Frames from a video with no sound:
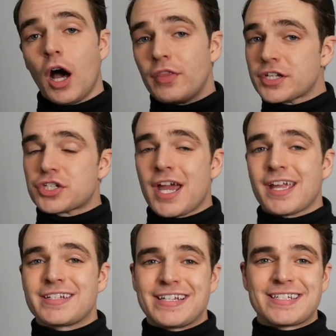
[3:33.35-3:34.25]
On this
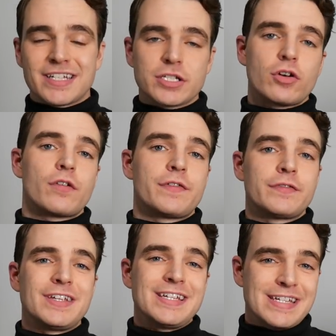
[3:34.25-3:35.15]
jacket is a
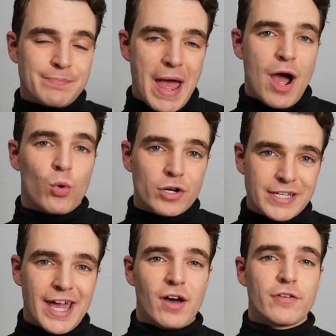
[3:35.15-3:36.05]
650 power
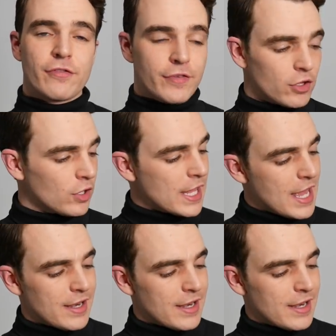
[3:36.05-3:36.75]
down fill.